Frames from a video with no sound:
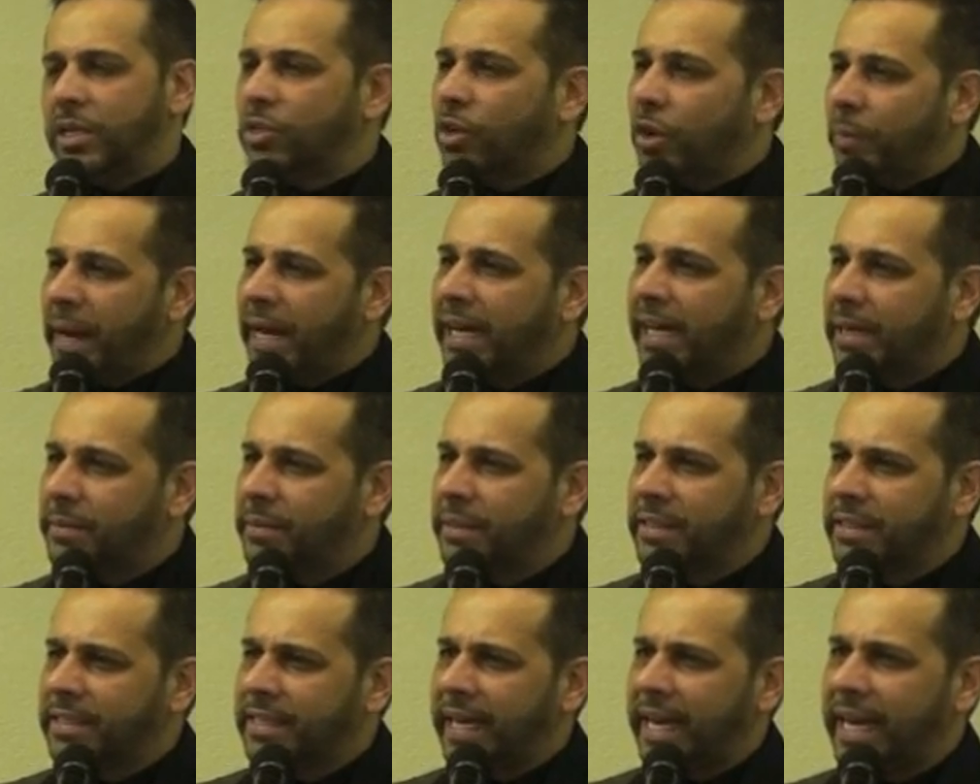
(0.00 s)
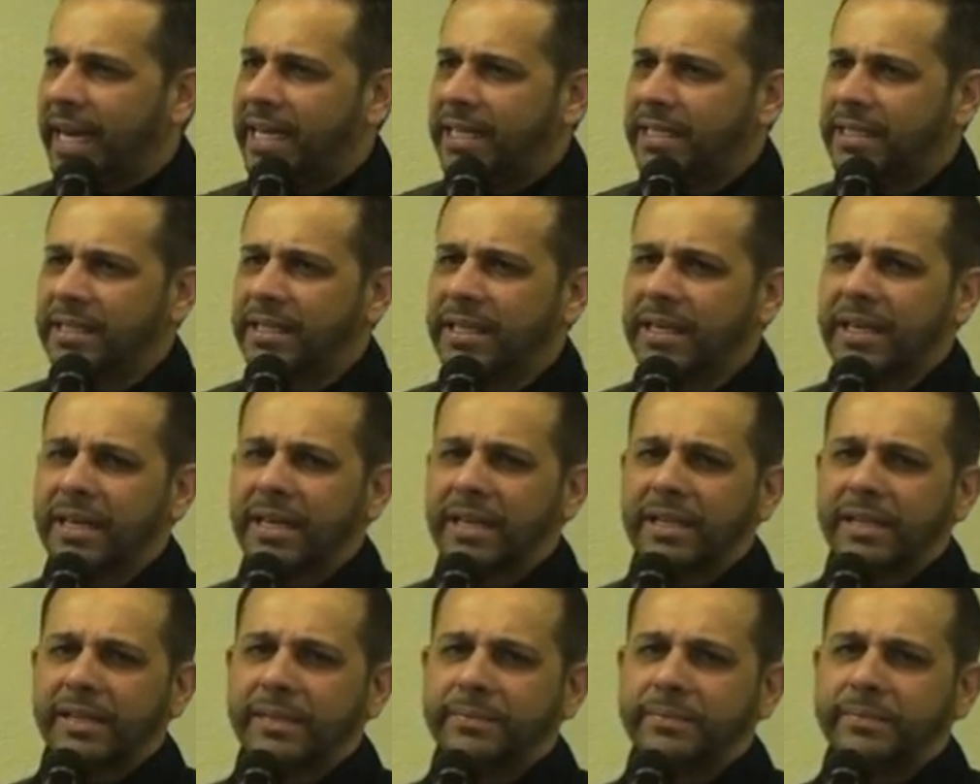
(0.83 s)
So a man comes and says,
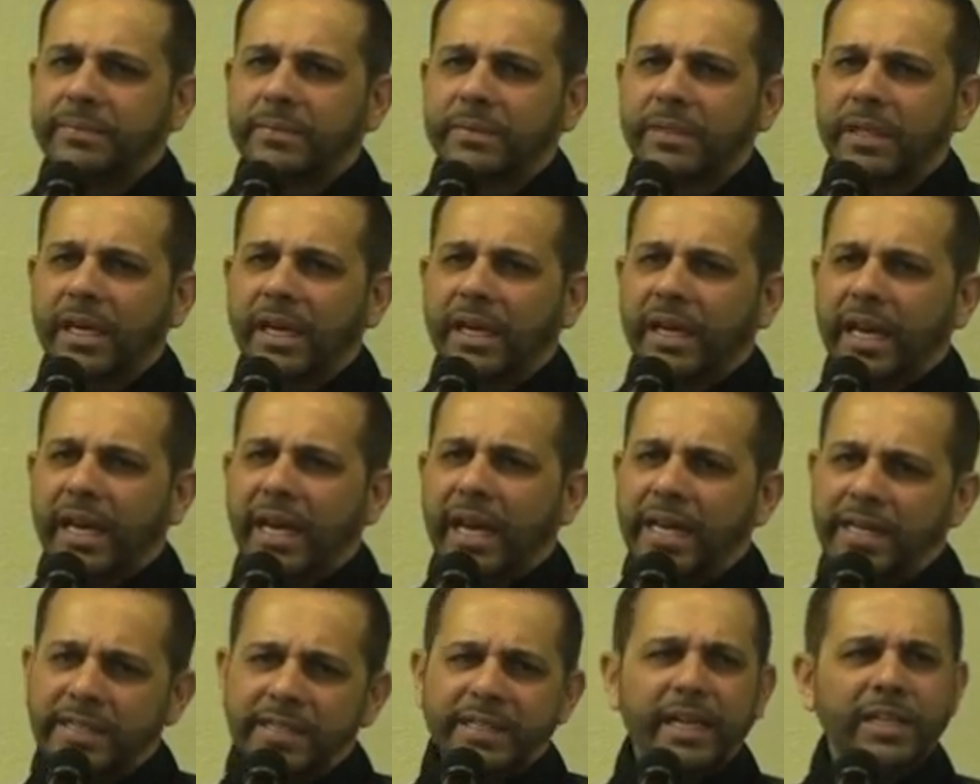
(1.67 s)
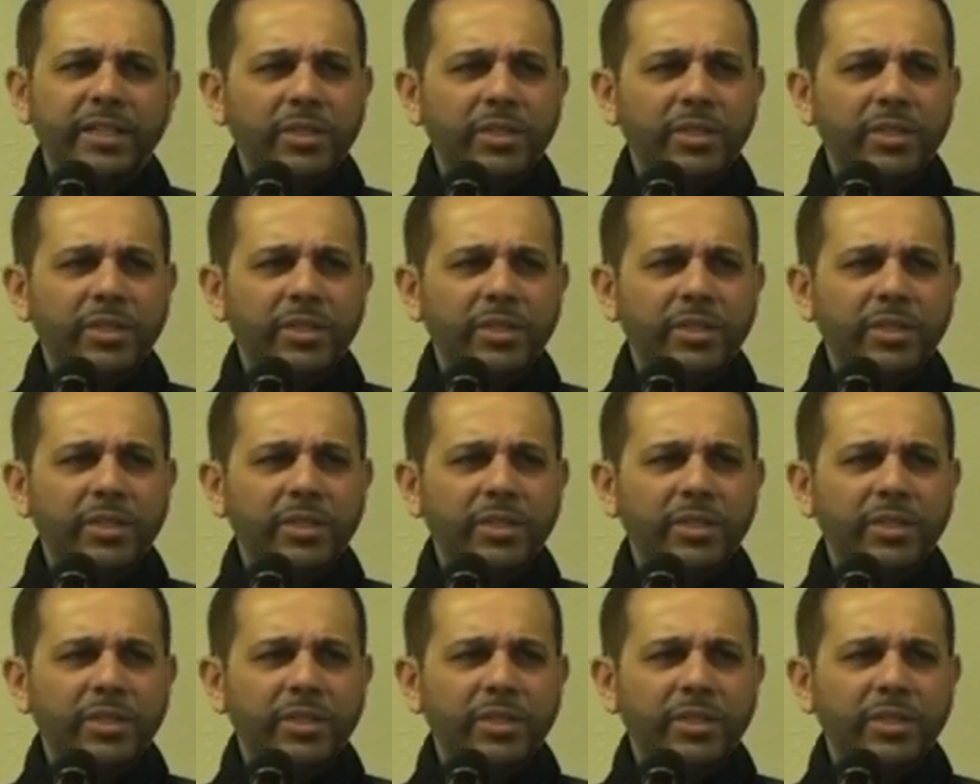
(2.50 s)
is